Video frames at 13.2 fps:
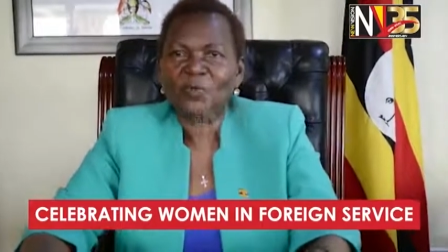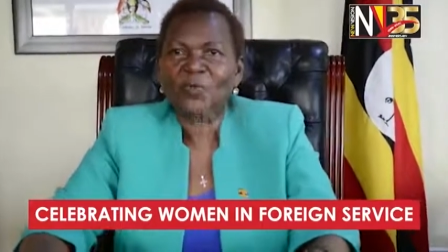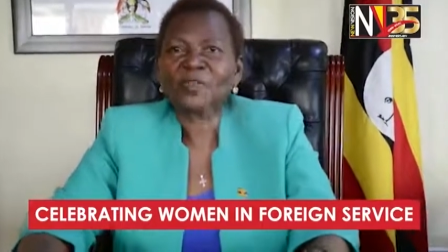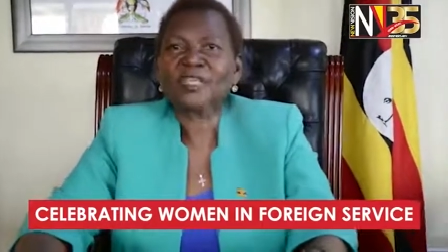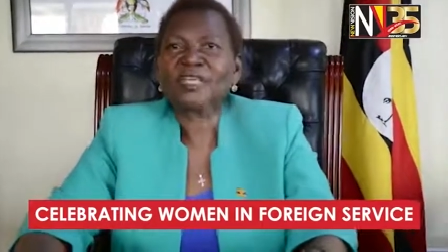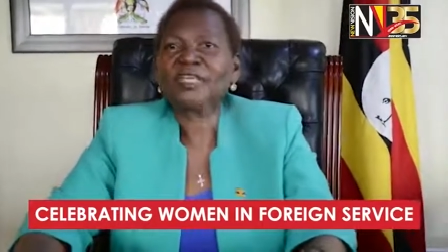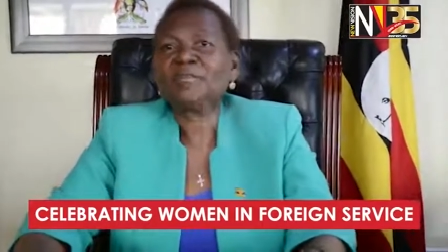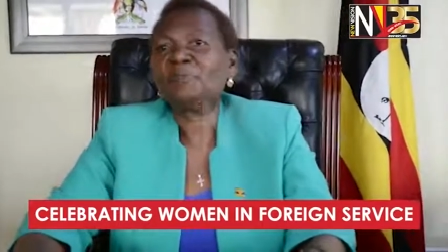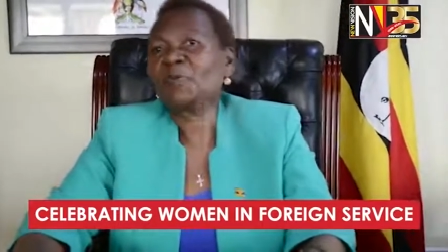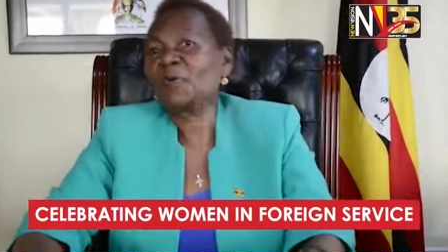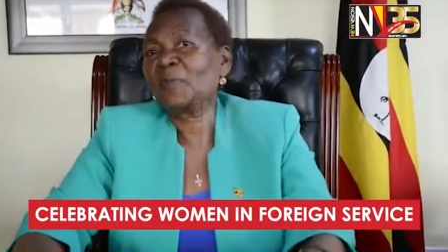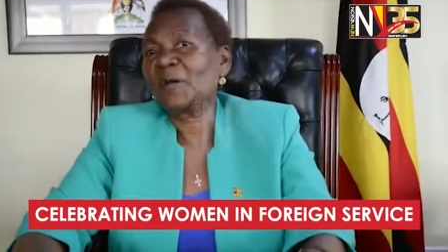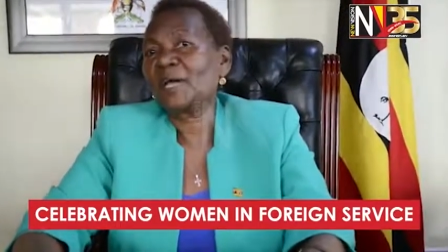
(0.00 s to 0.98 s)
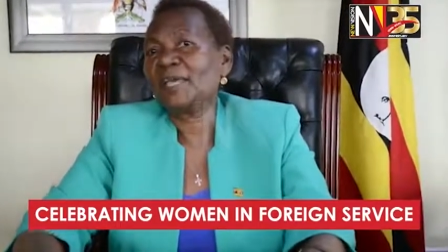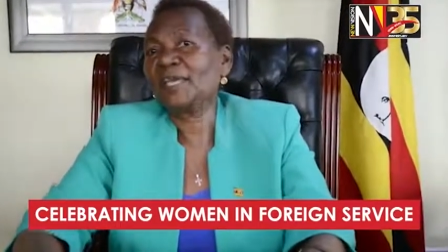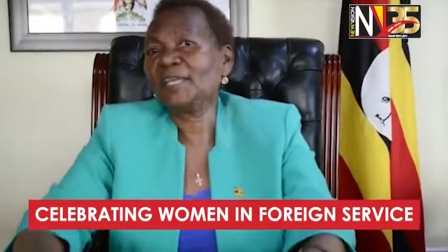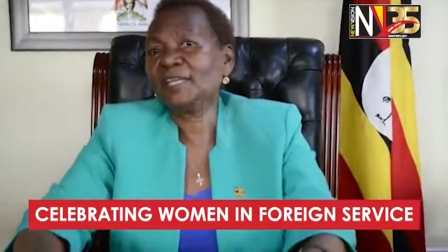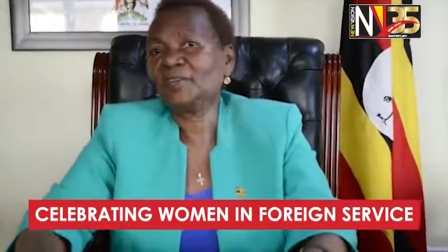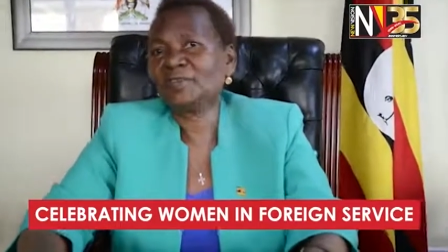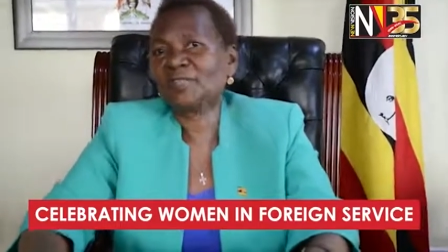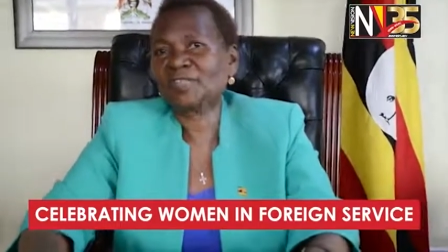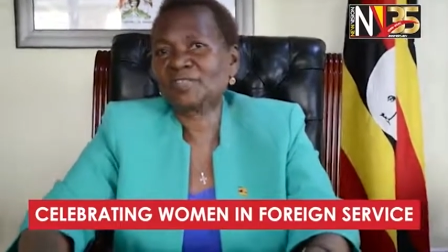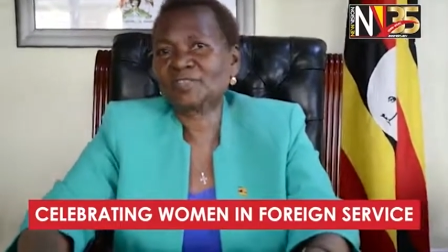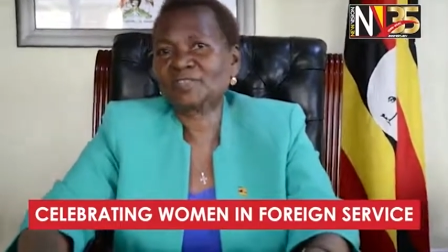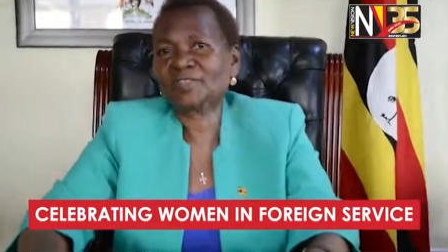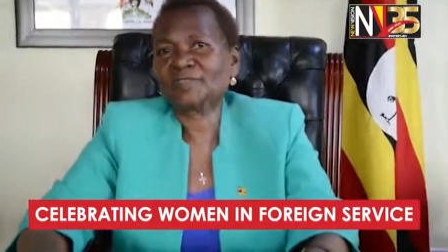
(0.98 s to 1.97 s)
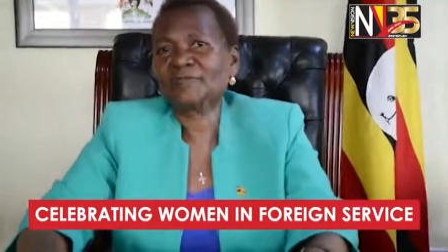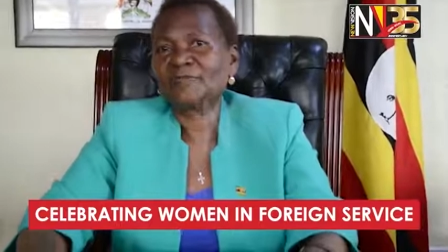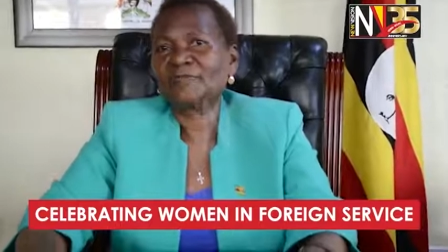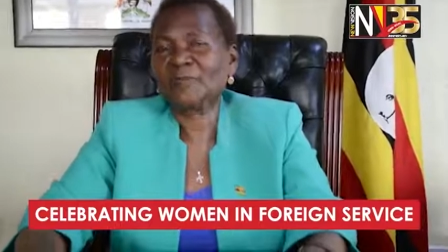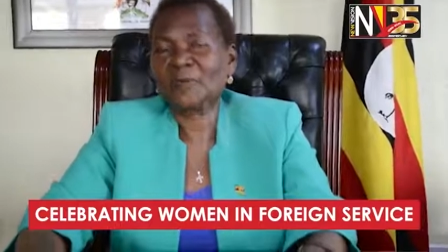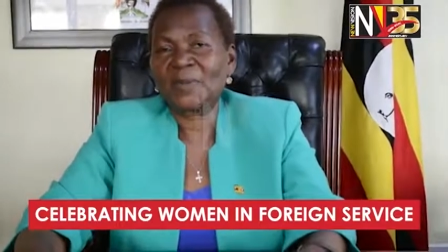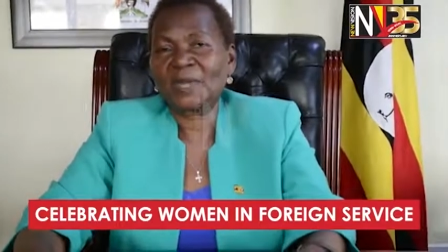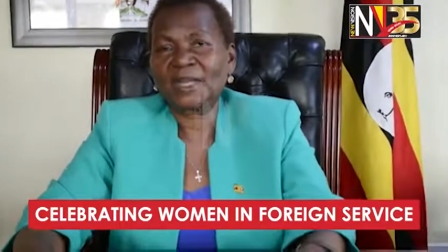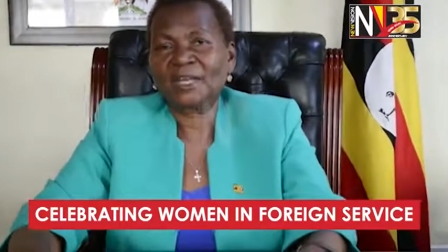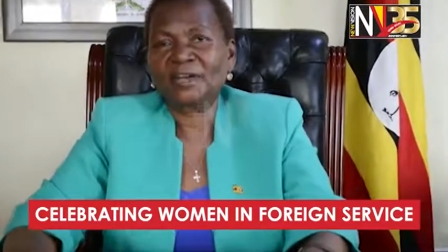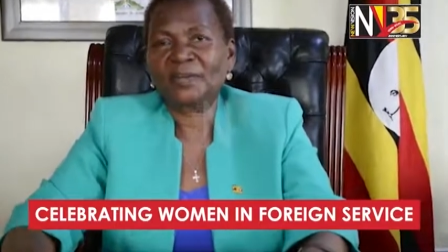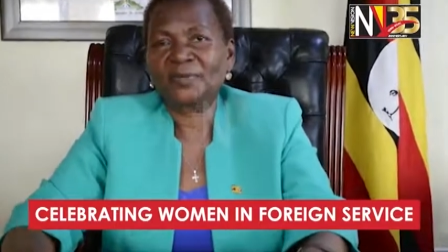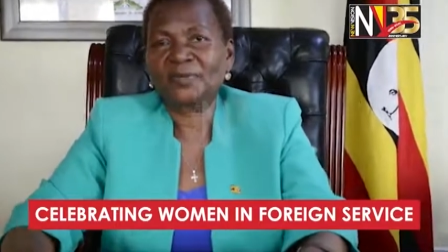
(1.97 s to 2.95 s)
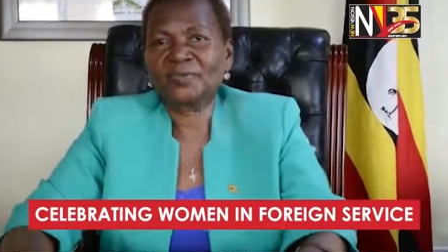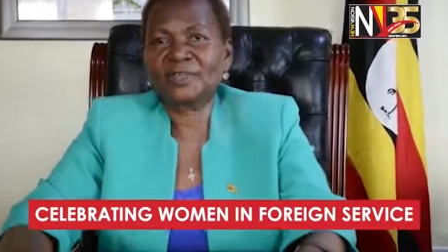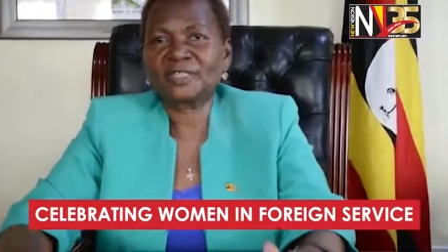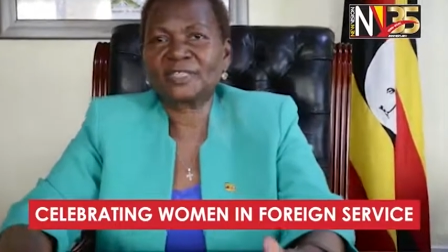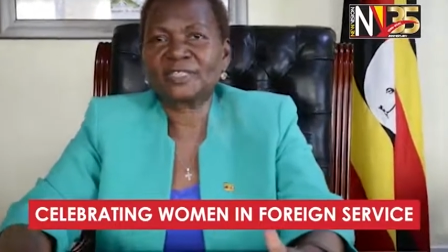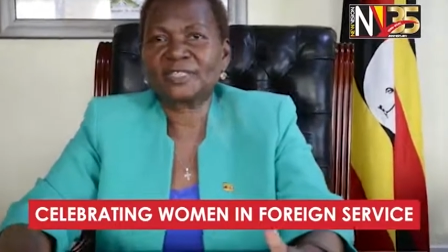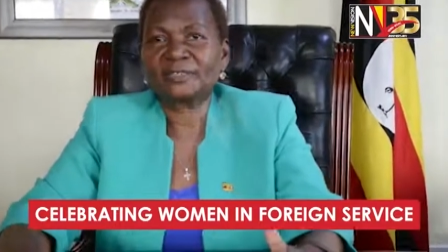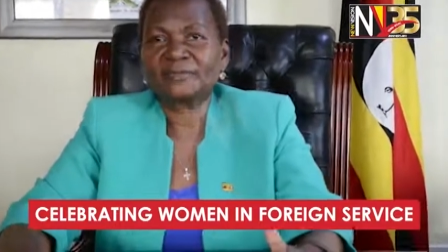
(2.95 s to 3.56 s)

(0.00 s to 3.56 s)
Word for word: with a diploma in education from Makerere University.